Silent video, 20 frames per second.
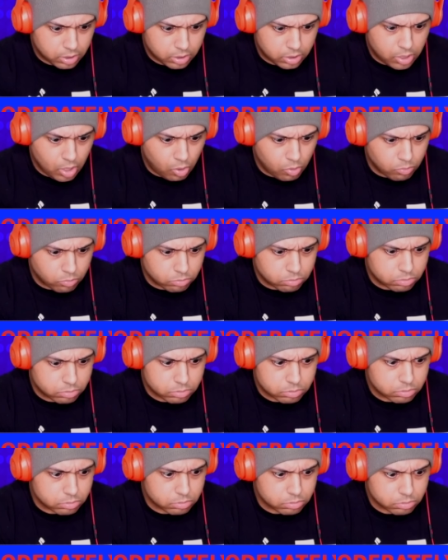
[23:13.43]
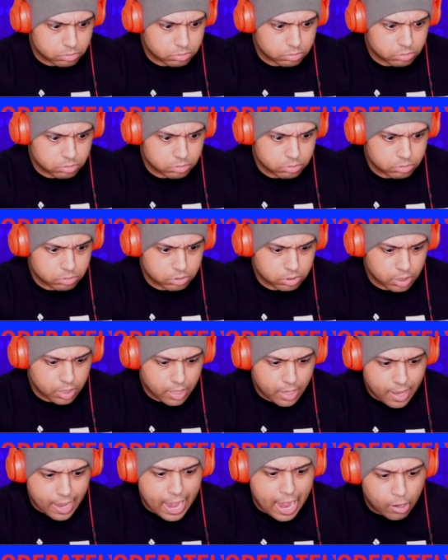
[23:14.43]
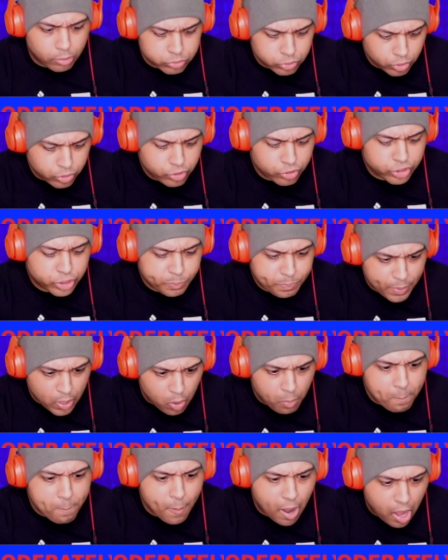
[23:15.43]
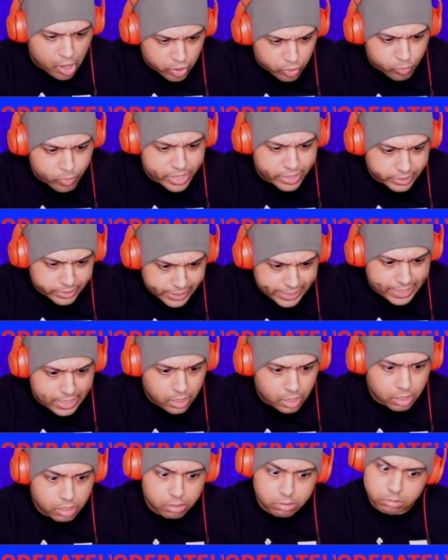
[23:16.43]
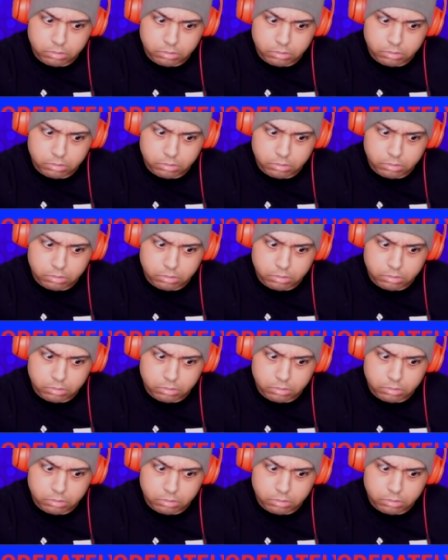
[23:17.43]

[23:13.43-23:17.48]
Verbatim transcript: Yo, how do you spell moderately?